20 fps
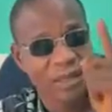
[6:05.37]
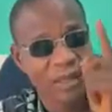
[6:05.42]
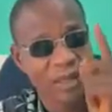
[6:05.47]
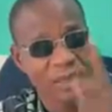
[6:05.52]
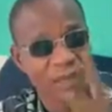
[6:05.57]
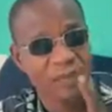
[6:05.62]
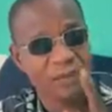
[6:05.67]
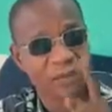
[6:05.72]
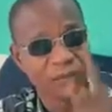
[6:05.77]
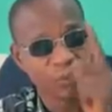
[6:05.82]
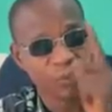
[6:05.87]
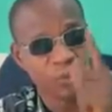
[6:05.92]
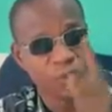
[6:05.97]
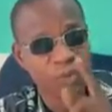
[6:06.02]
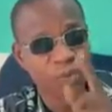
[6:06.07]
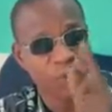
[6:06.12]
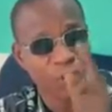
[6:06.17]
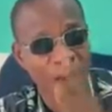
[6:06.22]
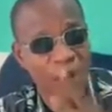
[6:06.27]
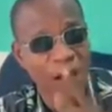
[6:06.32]
if we
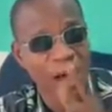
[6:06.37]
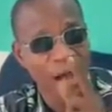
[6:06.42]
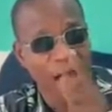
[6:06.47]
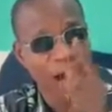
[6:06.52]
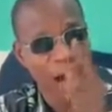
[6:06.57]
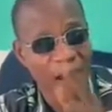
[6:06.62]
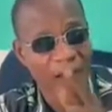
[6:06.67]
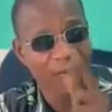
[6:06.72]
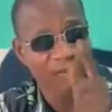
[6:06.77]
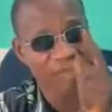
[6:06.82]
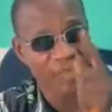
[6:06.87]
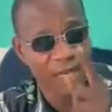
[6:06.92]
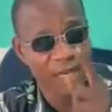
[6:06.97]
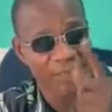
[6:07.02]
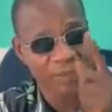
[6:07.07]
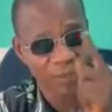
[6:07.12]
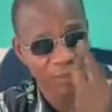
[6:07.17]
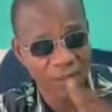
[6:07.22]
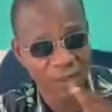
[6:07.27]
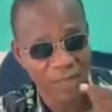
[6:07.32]
don't have
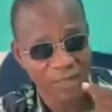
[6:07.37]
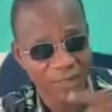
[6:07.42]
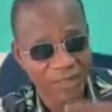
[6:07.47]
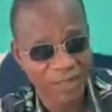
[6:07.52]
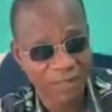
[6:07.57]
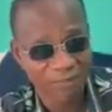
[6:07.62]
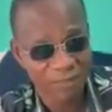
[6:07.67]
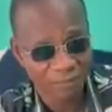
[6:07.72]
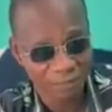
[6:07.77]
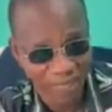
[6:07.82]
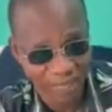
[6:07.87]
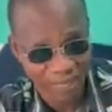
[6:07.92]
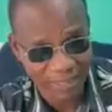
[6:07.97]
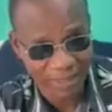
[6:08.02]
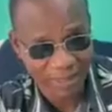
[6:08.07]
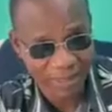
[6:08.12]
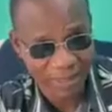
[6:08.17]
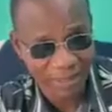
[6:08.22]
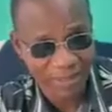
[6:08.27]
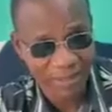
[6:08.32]
that one in mind,
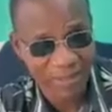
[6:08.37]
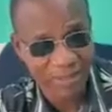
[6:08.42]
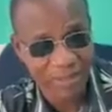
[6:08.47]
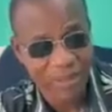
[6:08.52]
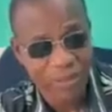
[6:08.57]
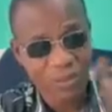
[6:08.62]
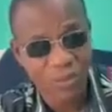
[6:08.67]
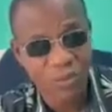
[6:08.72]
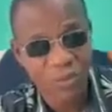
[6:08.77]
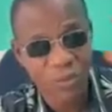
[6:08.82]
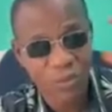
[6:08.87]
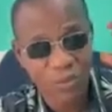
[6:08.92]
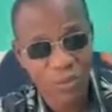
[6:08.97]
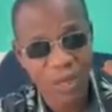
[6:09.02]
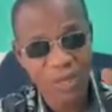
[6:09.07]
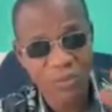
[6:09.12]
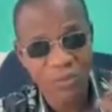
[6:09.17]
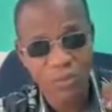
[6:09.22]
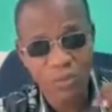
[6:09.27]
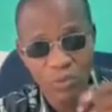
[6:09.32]
we
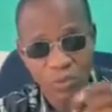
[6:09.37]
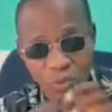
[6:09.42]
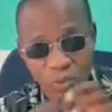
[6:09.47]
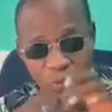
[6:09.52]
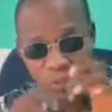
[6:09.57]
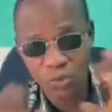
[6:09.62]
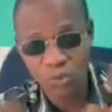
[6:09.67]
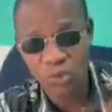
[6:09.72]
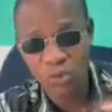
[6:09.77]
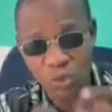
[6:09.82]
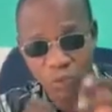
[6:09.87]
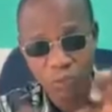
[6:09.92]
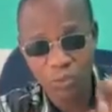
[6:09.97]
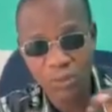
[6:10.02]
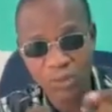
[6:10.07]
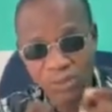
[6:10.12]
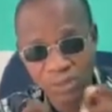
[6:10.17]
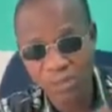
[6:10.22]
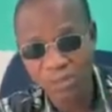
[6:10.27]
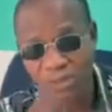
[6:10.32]
want to use the
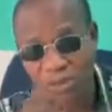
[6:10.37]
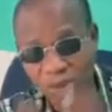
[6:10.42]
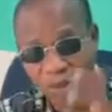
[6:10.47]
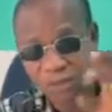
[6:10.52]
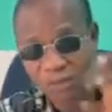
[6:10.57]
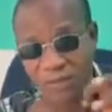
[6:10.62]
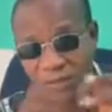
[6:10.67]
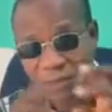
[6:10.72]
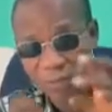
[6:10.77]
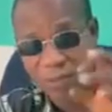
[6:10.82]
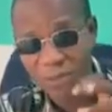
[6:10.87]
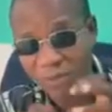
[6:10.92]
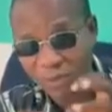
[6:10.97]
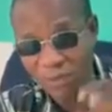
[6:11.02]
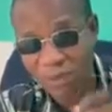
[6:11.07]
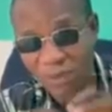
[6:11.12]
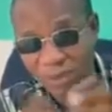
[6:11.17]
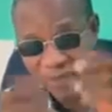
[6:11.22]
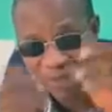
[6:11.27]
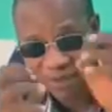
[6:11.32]
opportunity of the
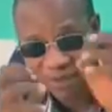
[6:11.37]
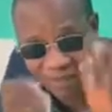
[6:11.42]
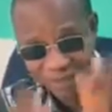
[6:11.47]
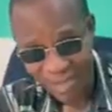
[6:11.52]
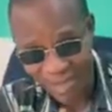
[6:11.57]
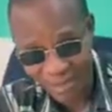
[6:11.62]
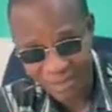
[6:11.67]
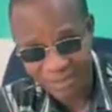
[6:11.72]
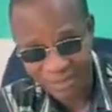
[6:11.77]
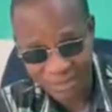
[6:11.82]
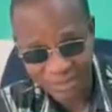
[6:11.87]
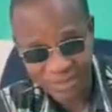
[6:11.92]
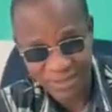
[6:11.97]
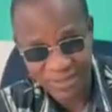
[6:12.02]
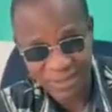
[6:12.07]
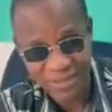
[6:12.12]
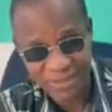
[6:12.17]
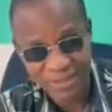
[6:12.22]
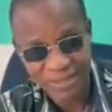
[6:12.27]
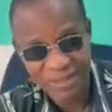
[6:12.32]
petrol and the
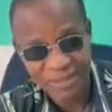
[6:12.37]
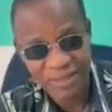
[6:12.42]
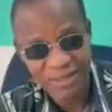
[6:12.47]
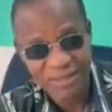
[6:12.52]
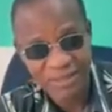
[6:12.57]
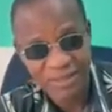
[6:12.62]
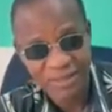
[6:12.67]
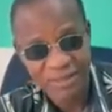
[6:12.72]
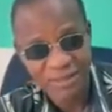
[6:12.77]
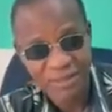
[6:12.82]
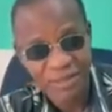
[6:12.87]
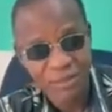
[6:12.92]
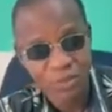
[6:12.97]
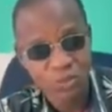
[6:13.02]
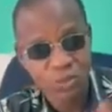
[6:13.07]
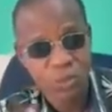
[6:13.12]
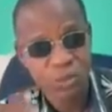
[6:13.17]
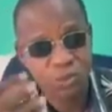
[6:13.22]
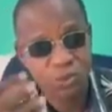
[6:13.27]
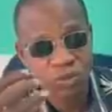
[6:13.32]
taxes
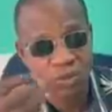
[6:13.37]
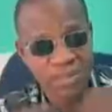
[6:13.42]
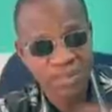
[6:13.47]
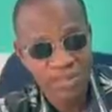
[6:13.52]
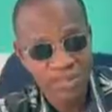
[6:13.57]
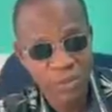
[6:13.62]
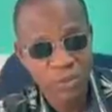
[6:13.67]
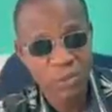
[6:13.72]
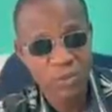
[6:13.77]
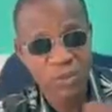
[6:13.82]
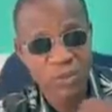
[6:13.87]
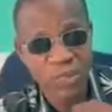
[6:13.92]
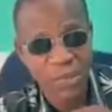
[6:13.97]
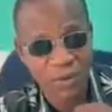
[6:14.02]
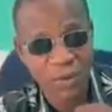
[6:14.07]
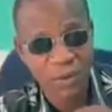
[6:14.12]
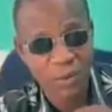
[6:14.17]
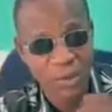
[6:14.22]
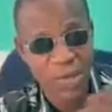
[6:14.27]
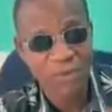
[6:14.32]
to deal with
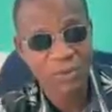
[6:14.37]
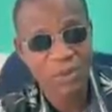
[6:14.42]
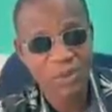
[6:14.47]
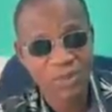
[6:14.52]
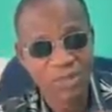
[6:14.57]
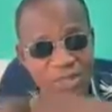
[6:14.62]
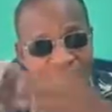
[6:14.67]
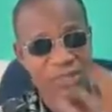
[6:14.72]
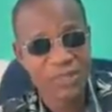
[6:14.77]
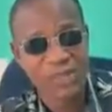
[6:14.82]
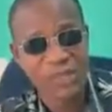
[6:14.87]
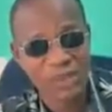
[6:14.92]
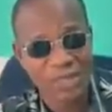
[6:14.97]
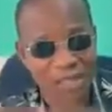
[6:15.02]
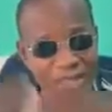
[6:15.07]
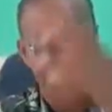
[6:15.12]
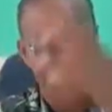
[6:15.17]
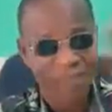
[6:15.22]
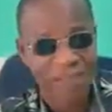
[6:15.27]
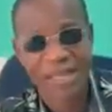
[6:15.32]
our... We are not dealing with
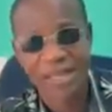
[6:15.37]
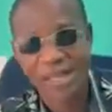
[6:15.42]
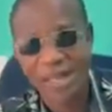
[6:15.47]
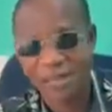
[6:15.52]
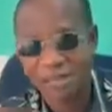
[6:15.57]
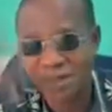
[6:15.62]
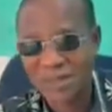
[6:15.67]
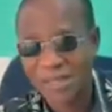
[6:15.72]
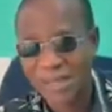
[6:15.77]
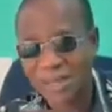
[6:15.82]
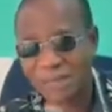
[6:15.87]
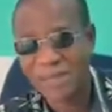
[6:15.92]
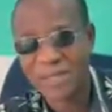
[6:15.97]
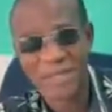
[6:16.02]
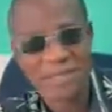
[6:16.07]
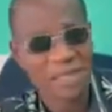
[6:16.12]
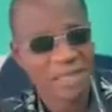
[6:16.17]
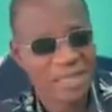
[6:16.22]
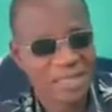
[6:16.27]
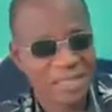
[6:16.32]
the government, the
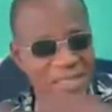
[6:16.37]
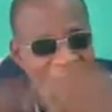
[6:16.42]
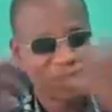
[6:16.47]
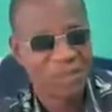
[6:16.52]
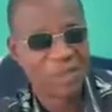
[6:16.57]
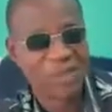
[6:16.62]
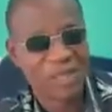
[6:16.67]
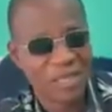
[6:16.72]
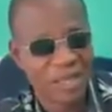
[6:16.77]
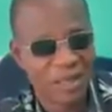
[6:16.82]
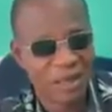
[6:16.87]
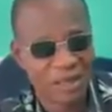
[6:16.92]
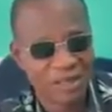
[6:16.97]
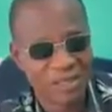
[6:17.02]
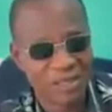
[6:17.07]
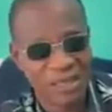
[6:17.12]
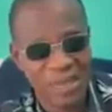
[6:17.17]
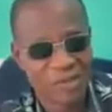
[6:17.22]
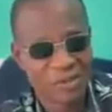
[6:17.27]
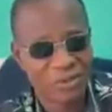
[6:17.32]
ministers, they don't care.
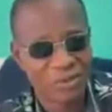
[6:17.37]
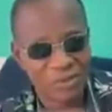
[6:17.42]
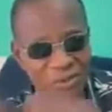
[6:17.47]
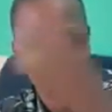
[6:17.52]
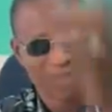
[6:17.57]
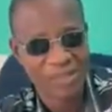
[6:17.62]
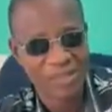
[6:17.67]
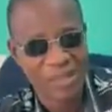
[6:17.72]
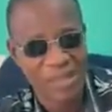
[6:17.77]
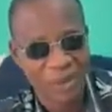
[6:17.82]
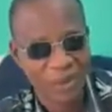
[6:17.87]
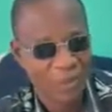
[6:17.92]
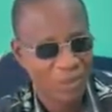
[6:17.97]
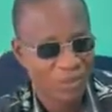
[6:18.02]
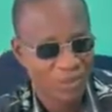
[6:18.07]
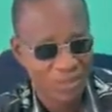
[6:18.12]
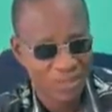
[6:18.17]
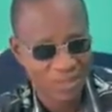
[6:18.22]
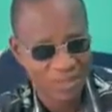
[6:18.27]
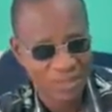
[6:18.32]
They are doing their
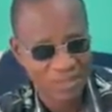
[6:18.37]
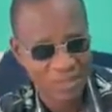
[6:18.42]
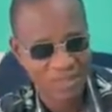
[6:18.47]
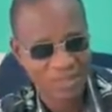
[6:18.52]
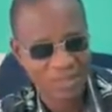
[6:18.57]
own things.